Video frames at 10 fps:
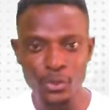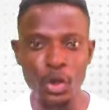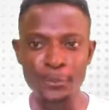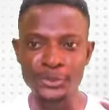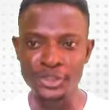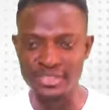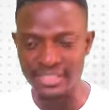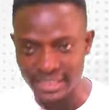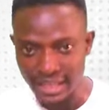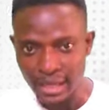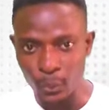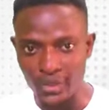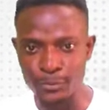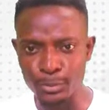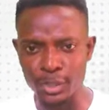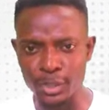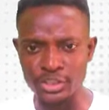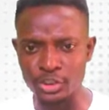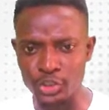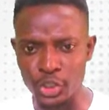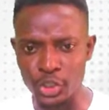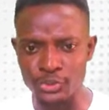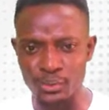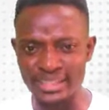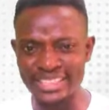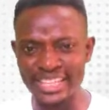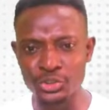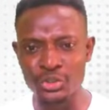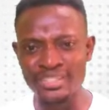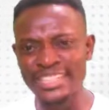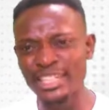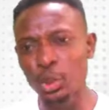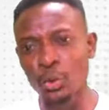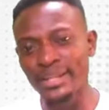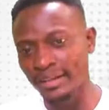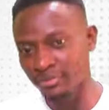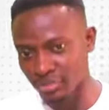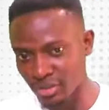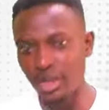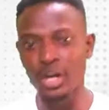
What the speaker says: Option C. When his blood pressure dropped to a dangerously low level.